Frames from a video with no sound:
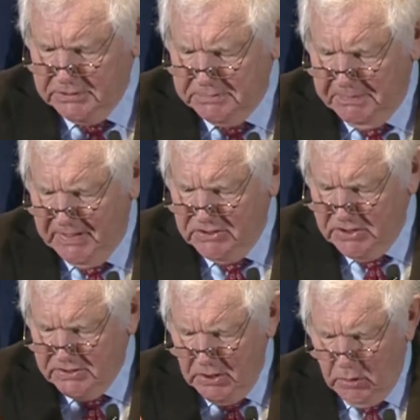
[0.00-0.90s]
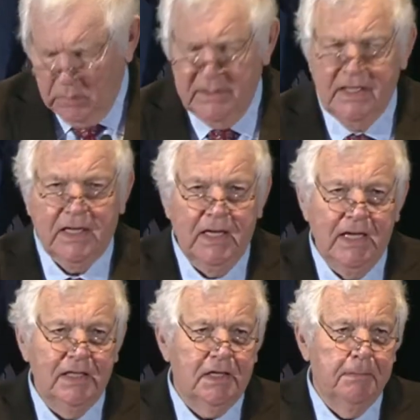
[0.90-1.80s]
speech is wholly
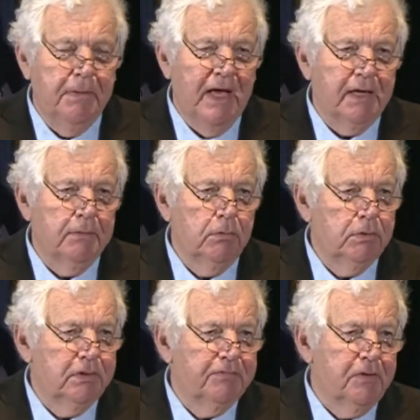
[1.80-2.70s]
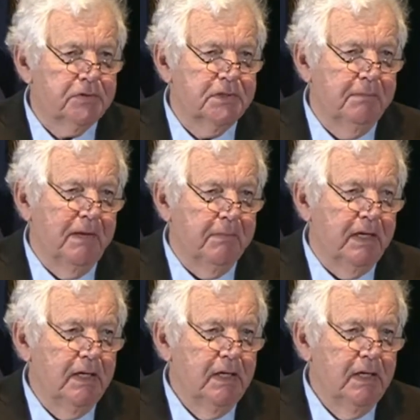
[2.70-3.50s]
incompatible with the First Amendment.